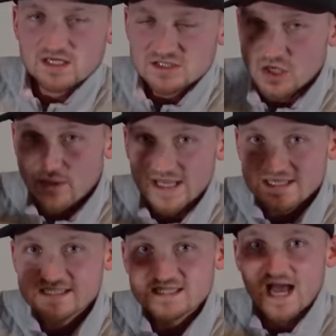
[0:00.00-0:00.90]
So
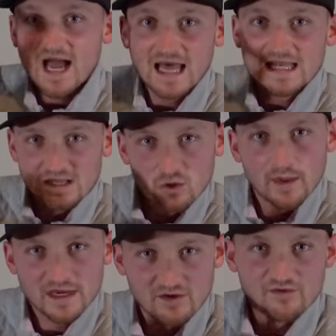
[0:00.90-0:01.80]
is there a little
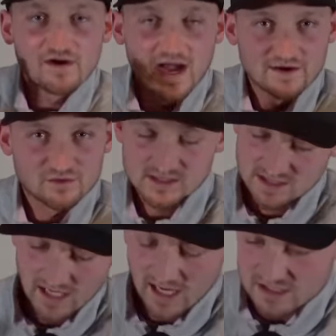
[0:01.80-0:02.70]
bit of a
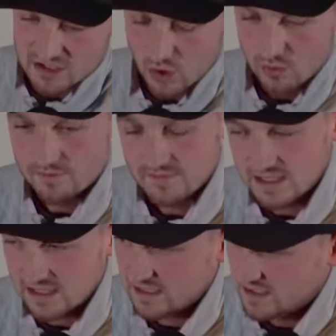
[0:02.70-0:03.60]
virus? And I don't
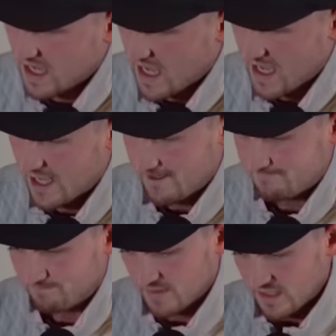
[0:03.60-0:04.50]
mean
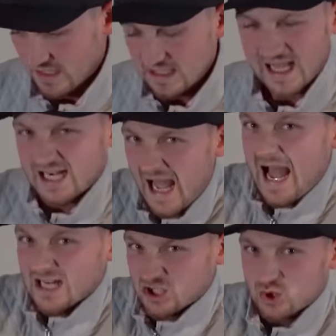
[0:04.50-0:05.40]
like an
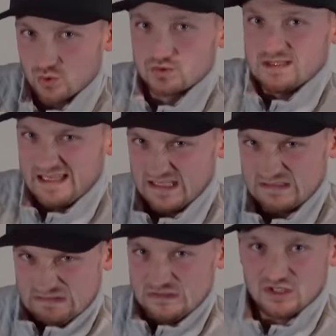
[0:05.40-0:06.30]
actual
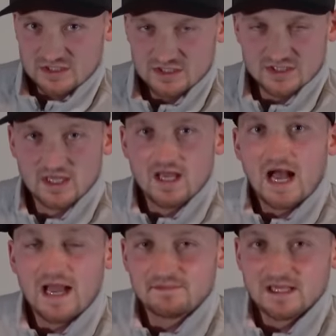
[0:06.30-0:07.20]
illness.
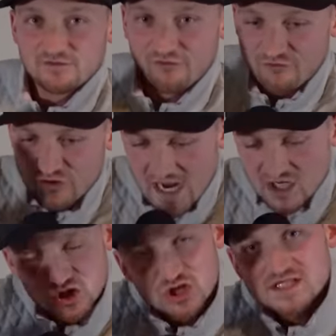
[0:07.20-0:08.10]
I mean
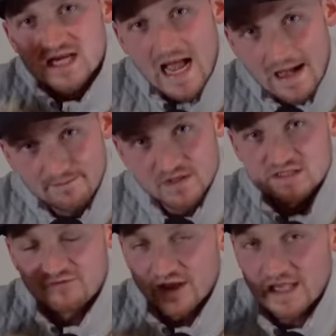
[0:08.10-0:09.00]
fractious
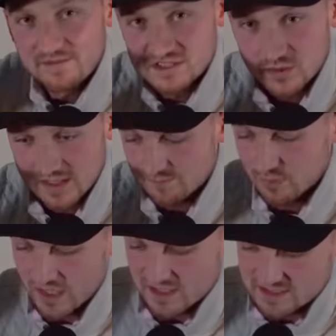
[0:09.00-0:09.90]
atmosphere between
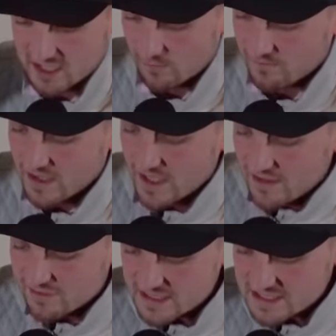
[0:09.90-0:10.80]
players. So
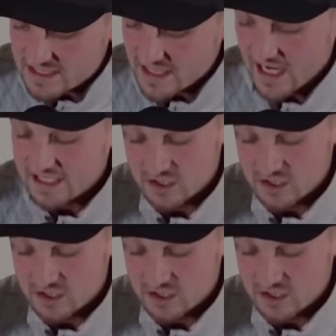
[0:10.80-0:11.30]
this is a